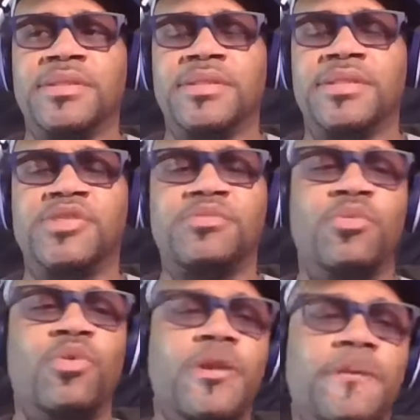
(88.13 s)
this
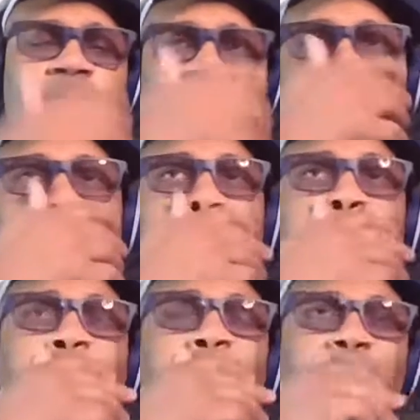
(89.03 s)
morning,
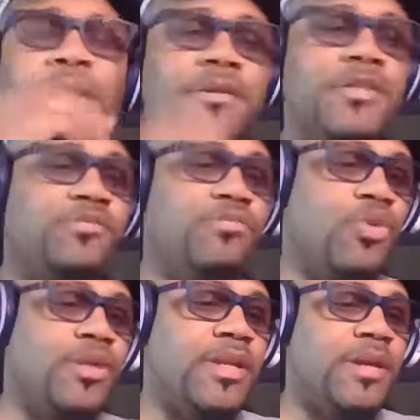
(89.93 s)

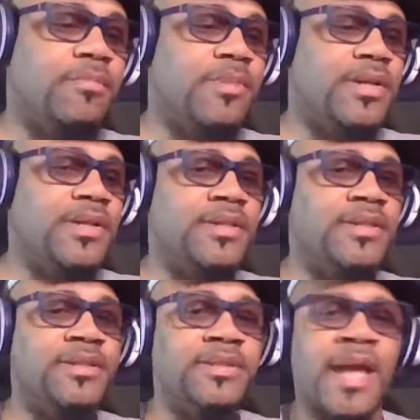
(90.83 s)
I'm
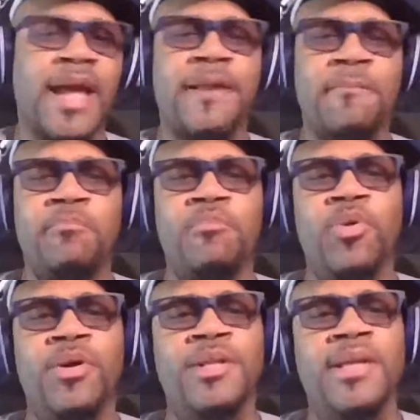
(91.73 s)
like
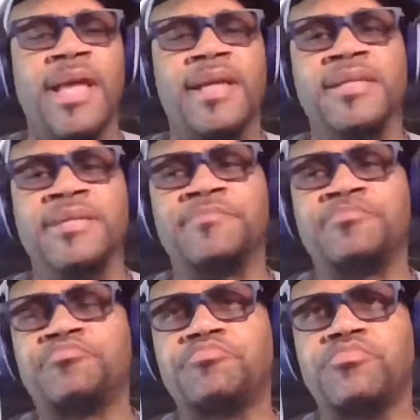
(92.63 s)
more than likely,
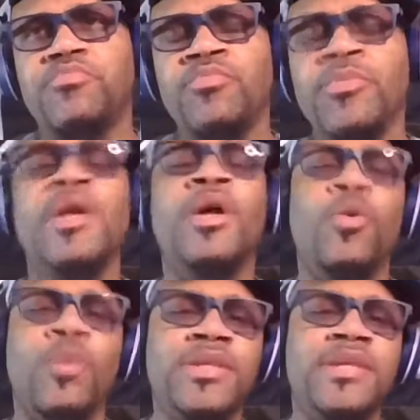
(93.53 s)

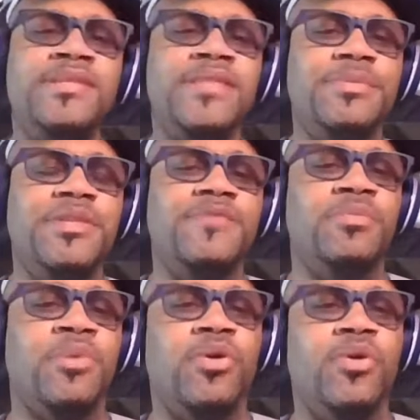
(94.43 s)
with the exception of
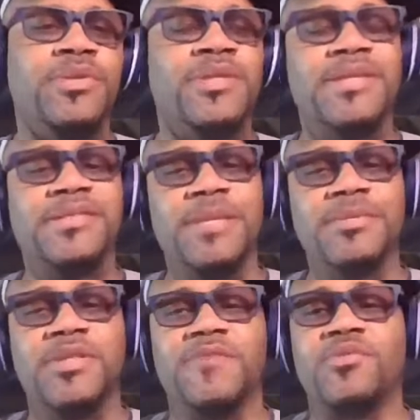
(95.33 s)
tomorrow,
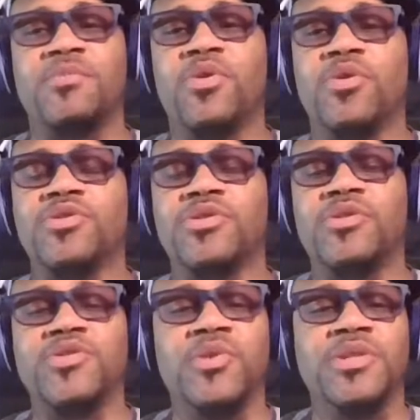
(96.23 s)
tomorrow's
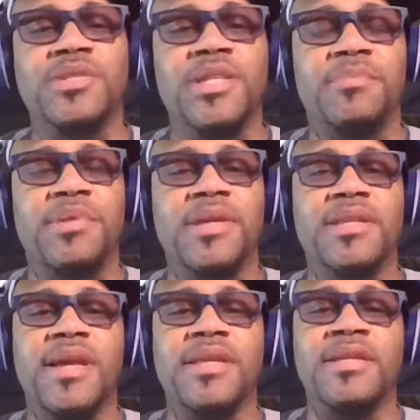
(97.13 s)
notoriously
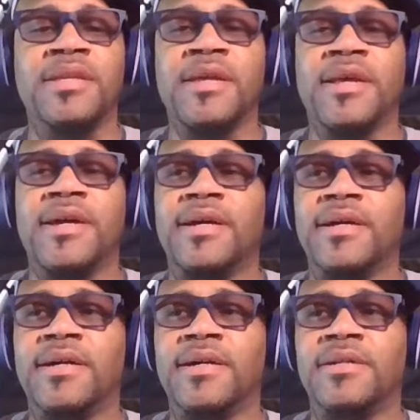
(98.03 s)
opinionated.
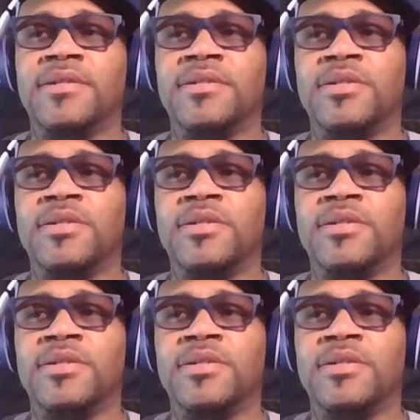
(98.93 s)
Uh,